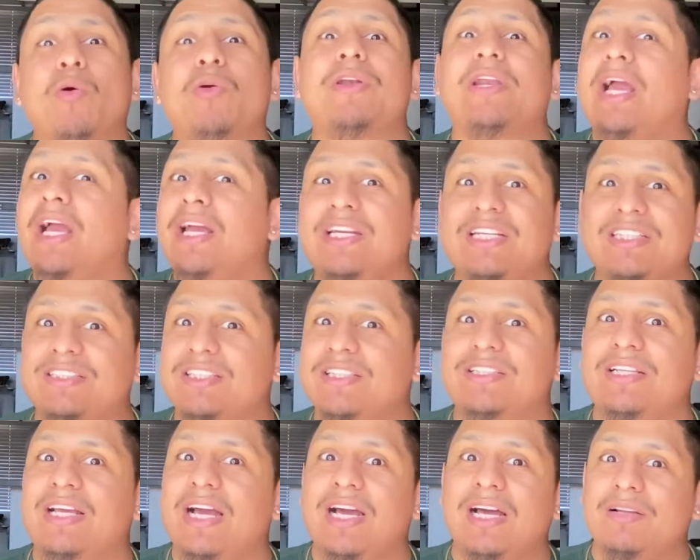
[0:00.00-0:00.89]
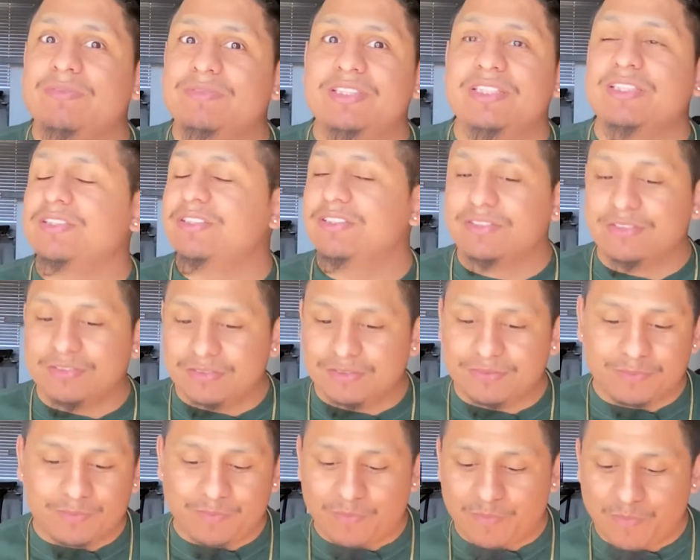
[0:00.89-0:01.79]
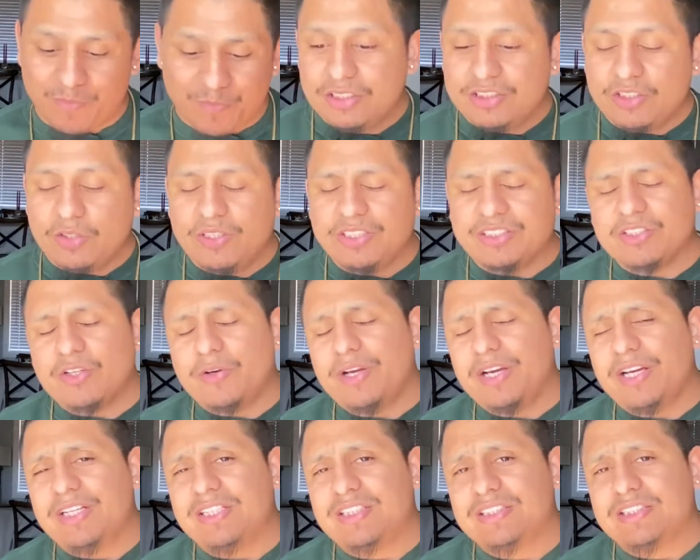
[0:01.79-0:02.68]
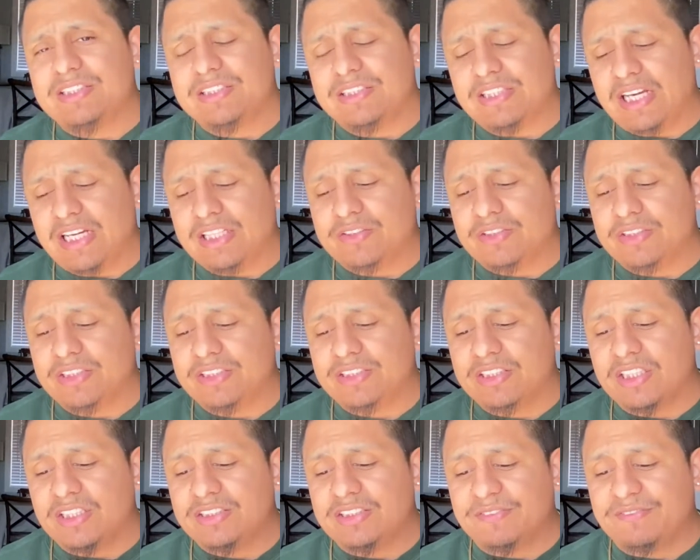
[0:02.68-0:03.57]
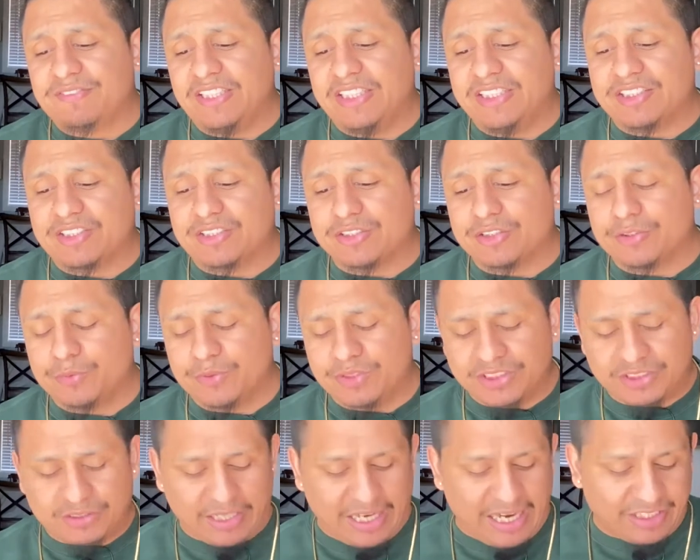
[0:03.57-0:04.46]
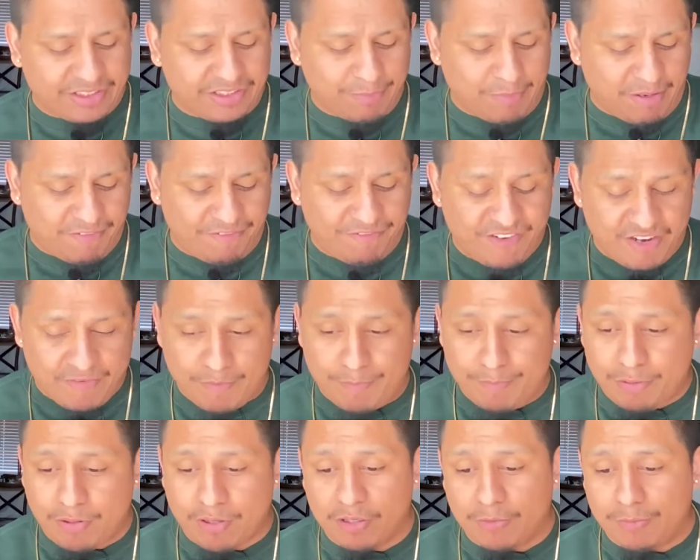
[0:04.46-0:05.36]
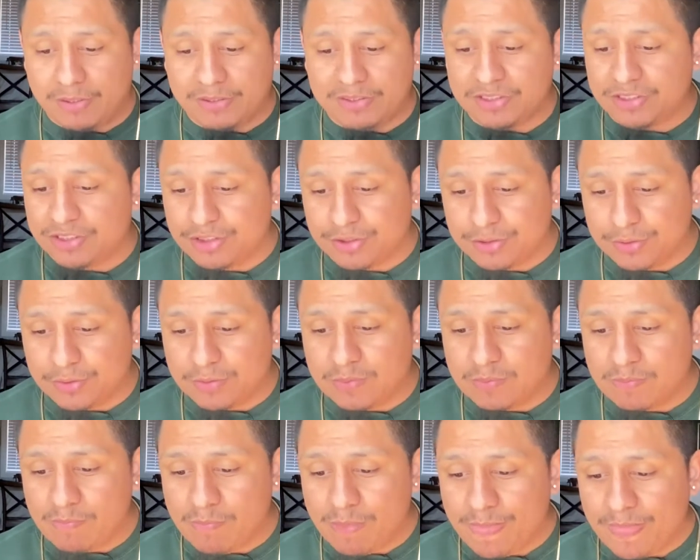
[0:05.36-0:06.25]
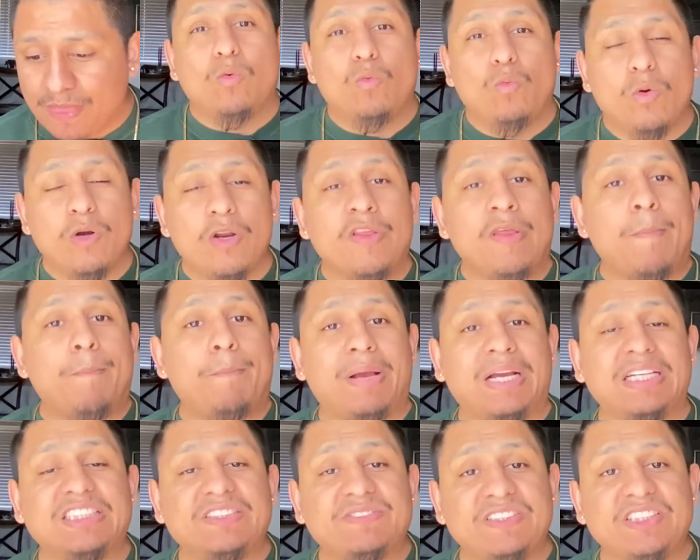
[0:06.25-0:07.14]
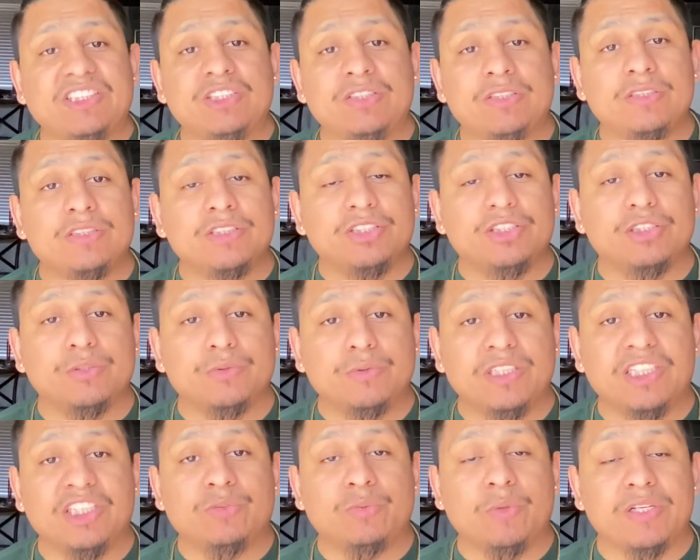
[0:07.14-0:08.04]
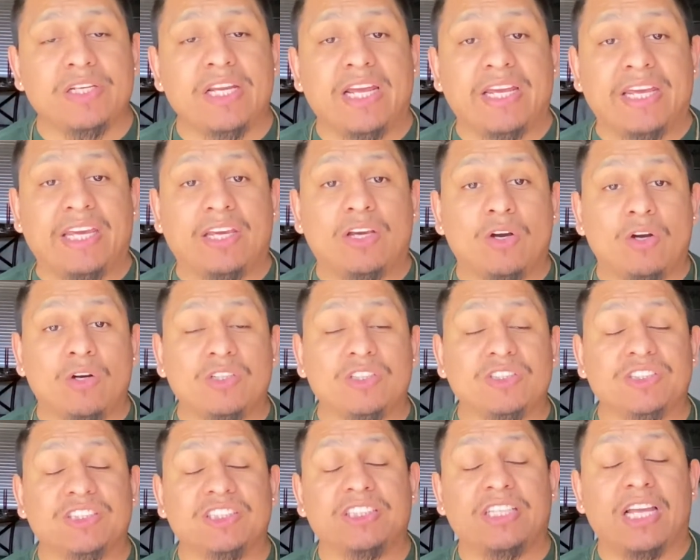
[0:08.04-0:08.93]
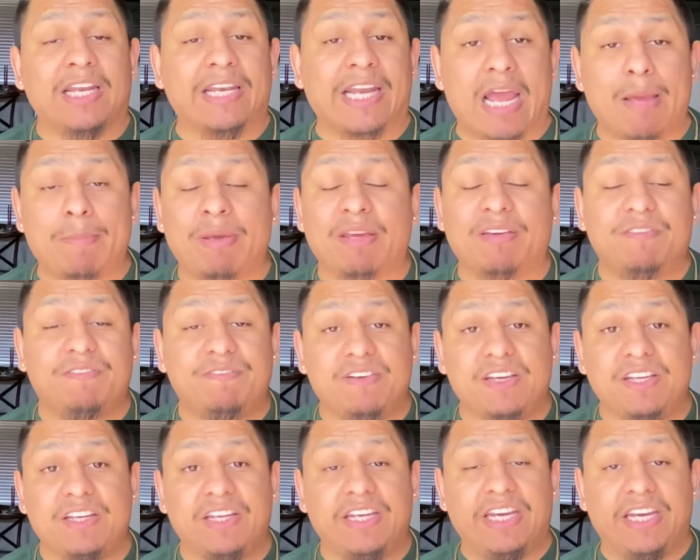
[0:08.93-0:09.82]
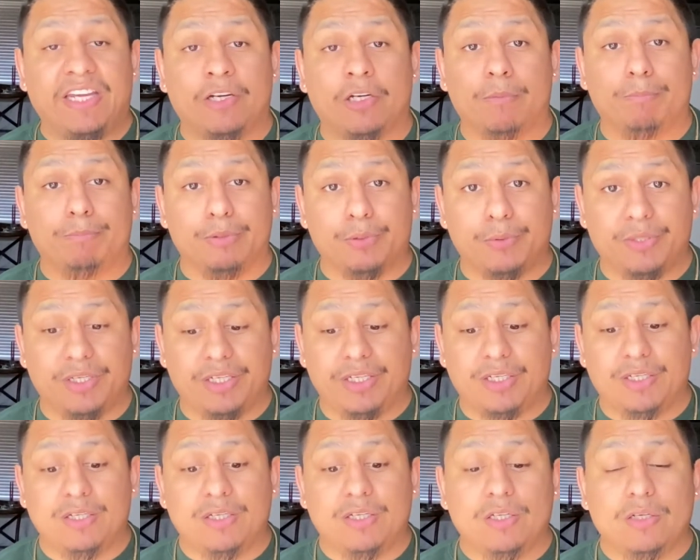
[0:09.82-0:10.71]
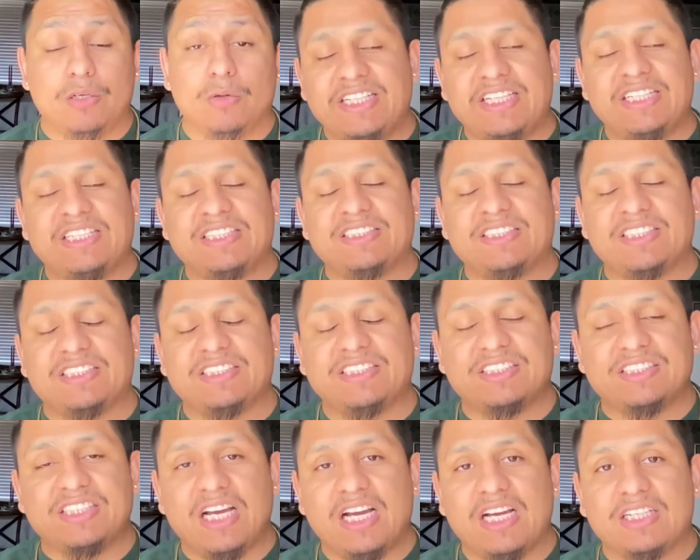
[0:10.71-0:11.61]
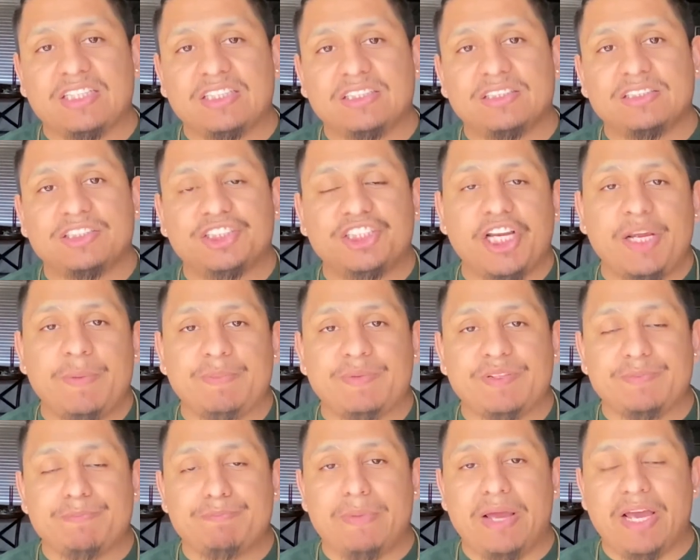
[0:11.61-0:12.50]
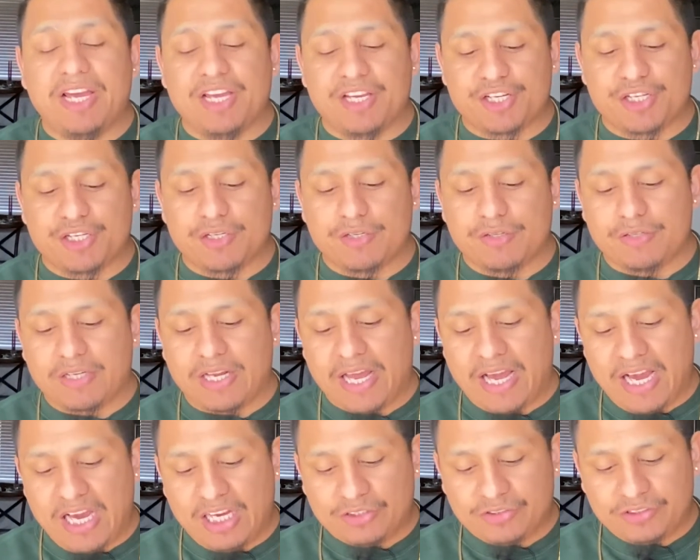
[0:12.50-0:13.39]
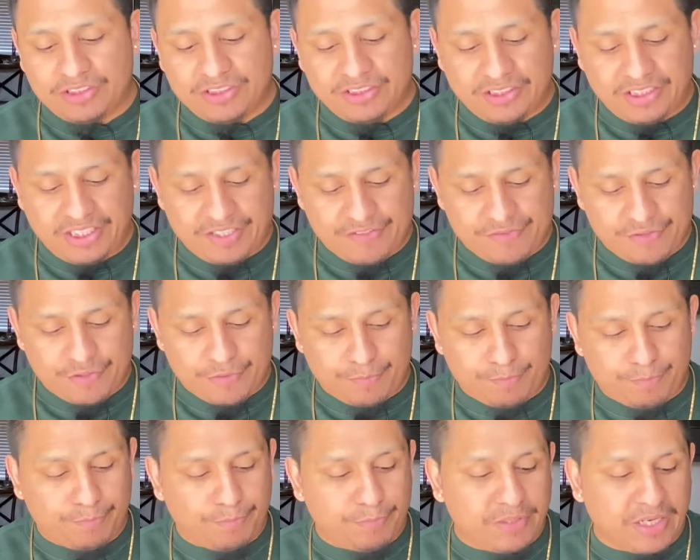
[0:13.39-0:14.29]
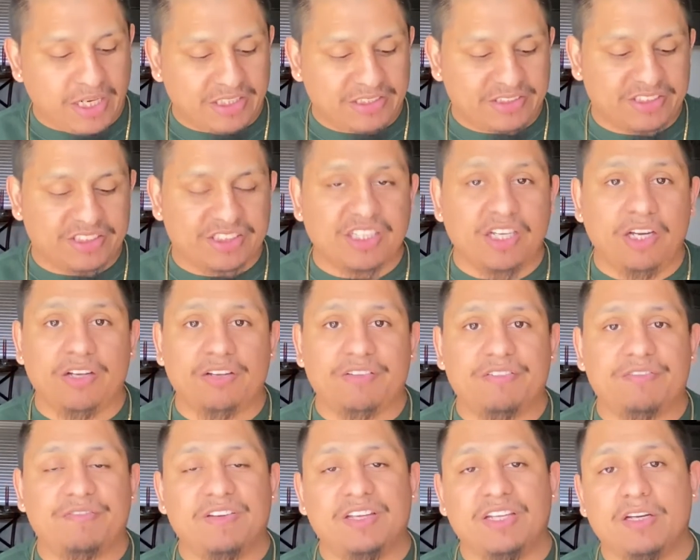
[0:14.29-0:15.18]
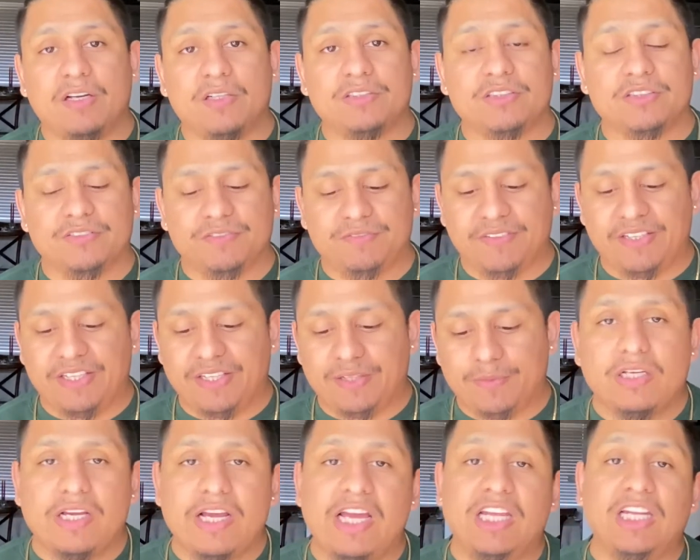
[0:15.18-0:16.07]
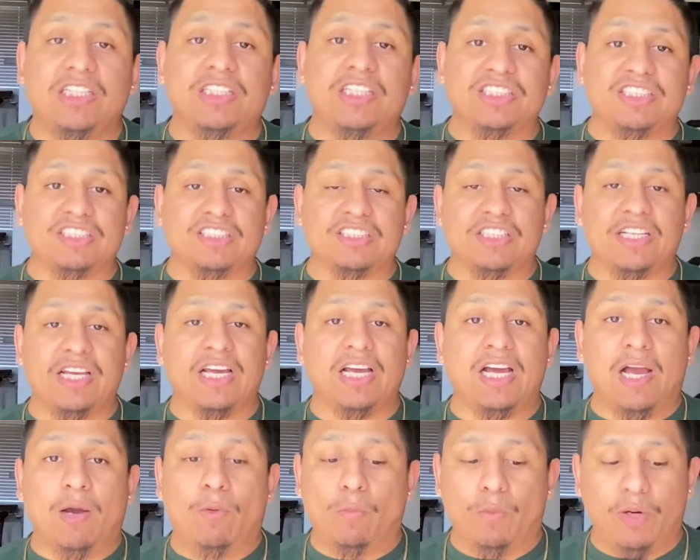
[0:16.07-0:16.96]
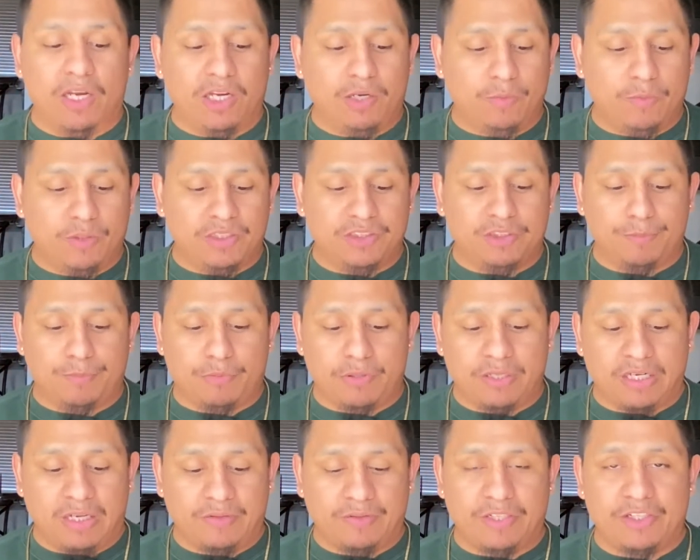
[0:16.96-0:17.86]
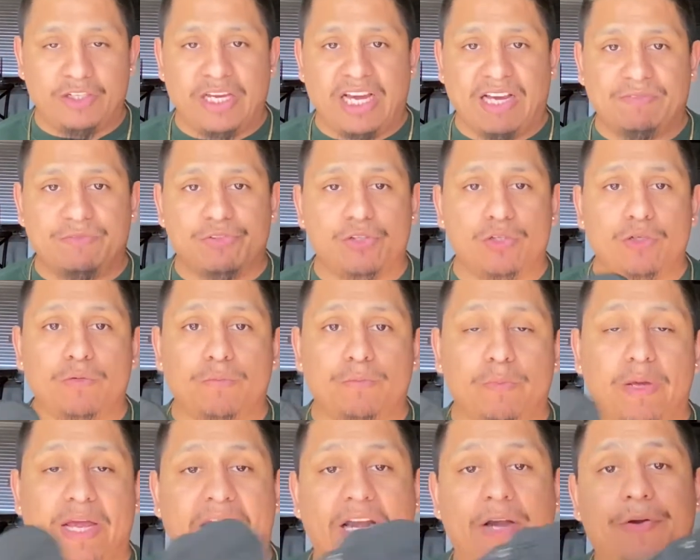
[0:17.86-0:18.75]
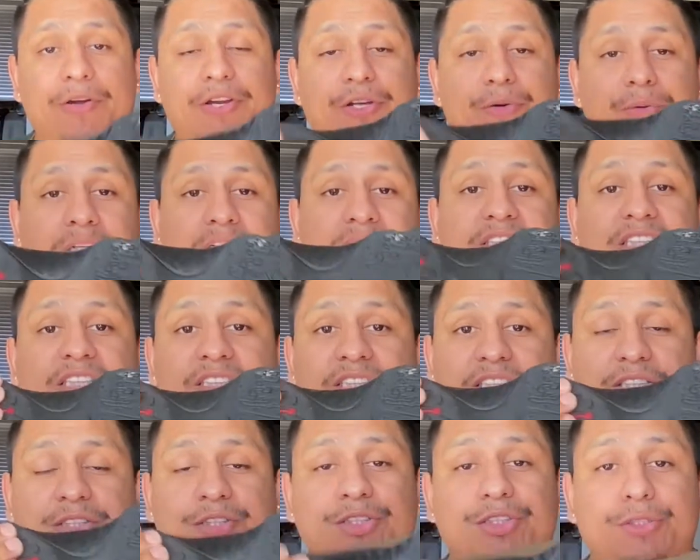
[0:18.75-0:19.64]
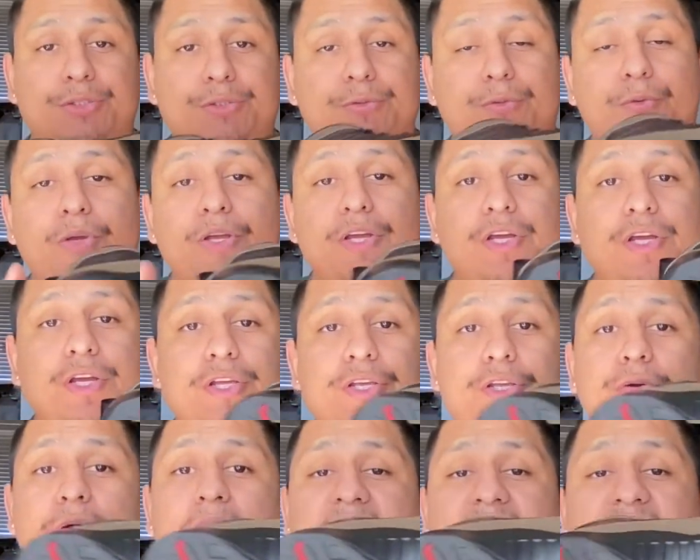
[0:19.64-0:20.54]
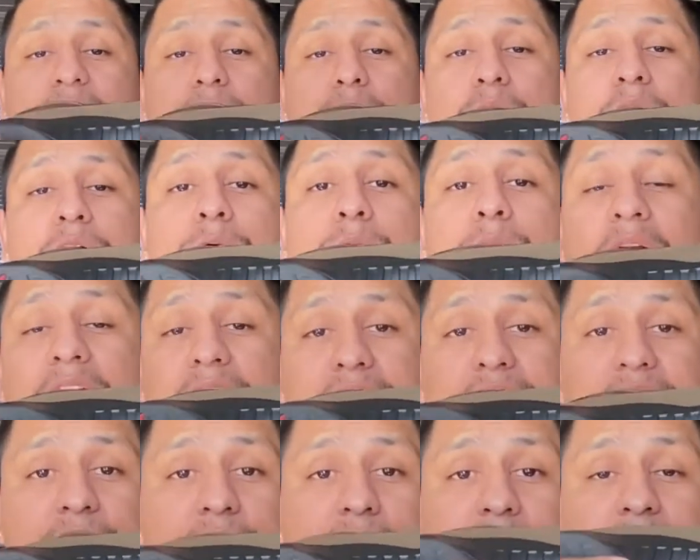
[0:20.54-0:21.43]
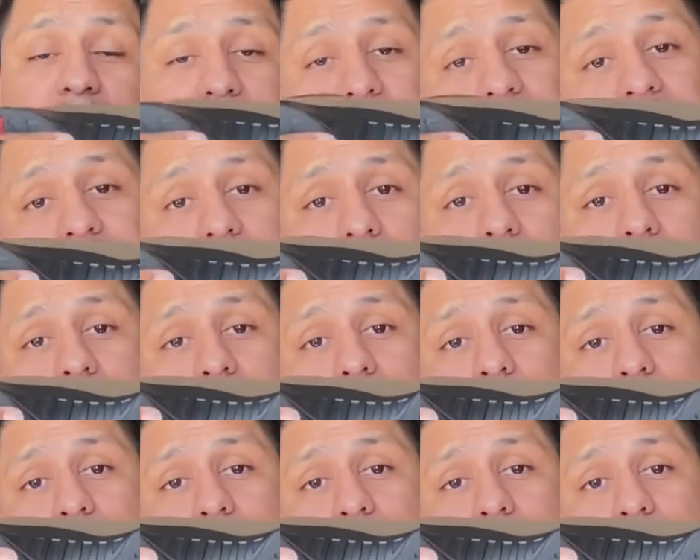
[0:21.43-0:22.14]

90s than that, I'm telling you. So let's go ahead and actually discuss the features, which is actually my favorite part about the shoe. One of the best features of the shoe is what Nike calls the dynamic fit inner booty. It is a sock-shaped mesh that actually gives you nice snug fit on your feet. In addition to that, I really wanted to point out that you have two air units in this shoe. You have one right here in the heel,